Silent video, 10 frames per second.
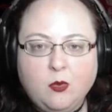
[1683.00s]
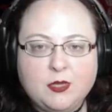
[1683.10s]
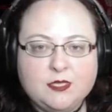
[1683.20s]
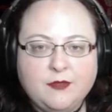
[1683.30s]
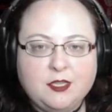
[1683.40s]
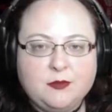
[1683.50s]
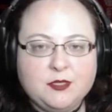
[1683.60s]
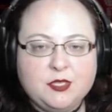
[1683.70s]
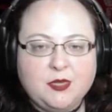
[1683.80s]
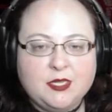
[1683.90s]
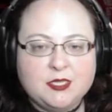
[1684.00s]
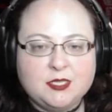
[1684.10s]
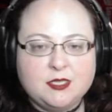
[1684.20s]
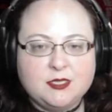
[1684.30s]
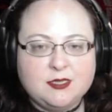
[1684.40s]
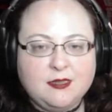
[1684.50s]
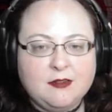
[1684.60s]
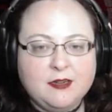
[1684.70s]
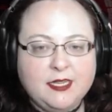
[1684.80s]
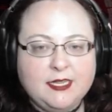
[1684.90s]
What's available to us is
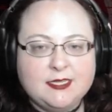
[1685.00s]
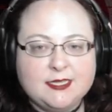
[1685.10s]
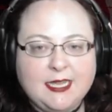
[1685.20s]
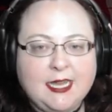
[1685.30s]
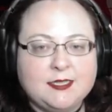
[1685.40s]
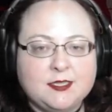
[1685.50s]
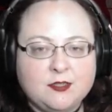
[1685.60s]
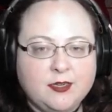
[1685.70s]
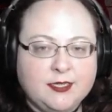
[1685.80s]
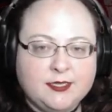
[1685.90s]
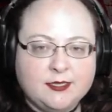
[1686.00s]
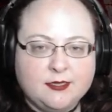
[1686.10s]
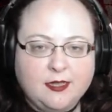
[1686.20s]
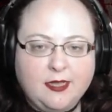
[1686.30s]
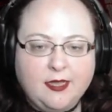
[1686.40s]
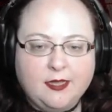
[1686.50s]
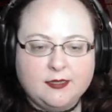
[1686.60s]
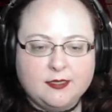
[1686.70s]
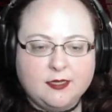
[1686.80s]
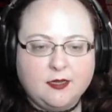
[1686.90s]
Celerity, is Cat's Grace,
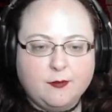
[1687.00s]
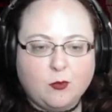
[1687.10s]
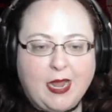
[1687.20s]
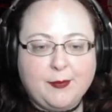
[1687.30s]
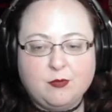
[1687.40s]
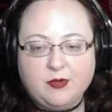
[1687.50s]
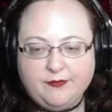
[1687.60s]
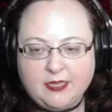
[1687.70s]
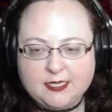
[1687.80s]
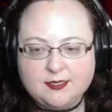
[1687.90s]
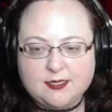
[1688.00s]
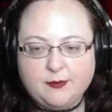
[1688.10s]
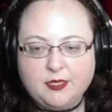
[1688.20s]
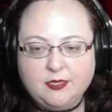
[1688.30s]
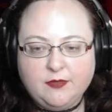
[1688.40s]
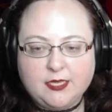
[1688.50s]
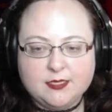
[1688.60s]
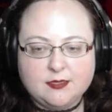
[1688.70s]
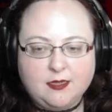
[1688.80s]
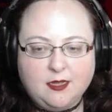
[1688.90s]
and Rapid Reflexes, I believe,
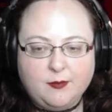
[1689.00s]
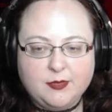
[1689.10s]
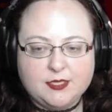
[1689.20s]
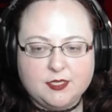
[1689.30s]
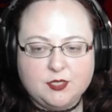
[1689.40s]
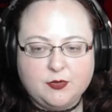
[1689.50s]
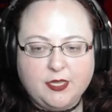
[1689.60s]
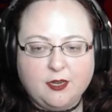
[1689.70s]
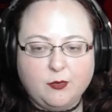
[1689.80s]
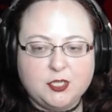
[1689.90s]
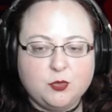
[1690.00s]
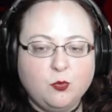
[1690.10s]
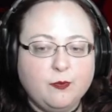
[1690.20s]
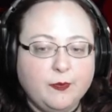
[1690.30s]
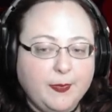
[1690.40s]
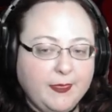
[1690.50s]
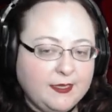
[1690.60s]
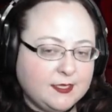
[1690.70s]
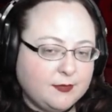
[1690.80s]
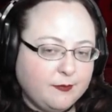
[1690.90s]
yes, is the two here, which
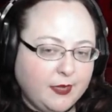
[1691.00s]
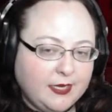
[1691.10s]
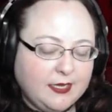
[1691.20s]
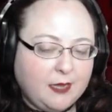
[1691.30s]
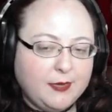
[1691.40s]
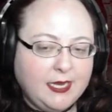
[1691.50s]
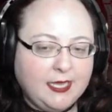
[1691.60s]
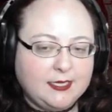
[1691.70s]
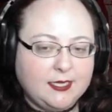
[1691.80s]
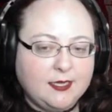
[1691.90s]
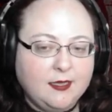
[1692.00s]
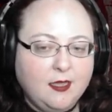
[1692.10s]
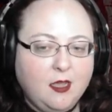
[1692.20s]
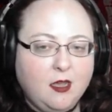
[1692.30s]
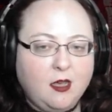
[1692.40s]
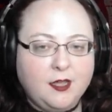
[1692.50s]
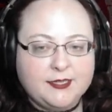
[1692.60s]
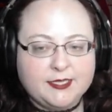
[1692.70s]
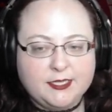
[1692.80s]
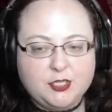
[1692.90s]
this might come in handy,
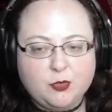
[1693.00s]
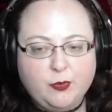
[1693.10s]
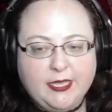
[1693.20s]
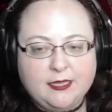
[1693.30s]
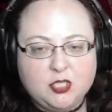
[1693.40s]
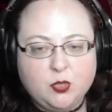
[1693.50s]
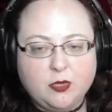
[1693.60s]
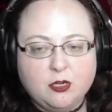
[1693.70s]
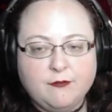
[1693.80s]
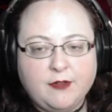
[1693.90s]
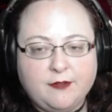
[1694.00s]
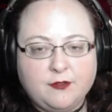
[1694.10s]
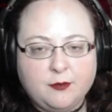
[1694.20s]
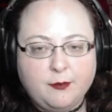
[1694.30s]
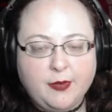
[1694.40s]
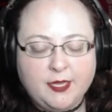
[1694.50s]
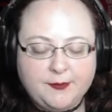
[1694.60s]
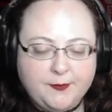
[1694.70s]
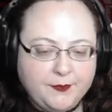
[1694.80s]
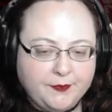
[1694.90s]
honestly, should we get into a kerfuffle, but
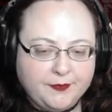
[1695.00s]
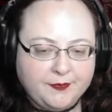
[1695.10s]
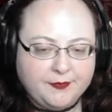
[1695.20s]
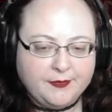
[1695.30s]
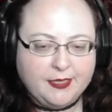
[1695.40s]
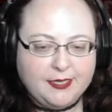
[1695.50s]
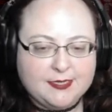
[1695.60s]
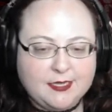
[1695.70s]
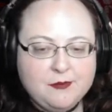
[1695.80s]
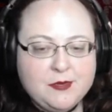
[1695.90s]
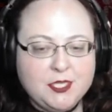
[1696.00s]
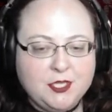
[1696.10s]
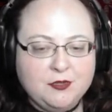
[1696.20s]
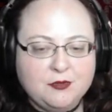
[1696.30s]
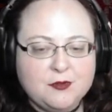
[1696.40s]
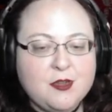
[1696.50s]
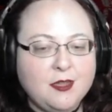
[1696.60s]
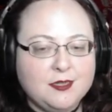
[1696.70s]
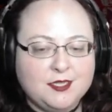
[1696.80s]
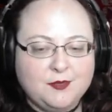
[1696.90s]
it is up to you,
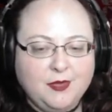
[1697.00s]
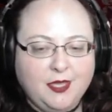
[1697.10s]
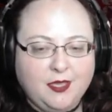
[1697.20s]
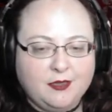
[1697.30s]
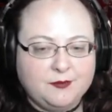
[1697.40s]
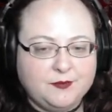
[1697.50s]
not to me.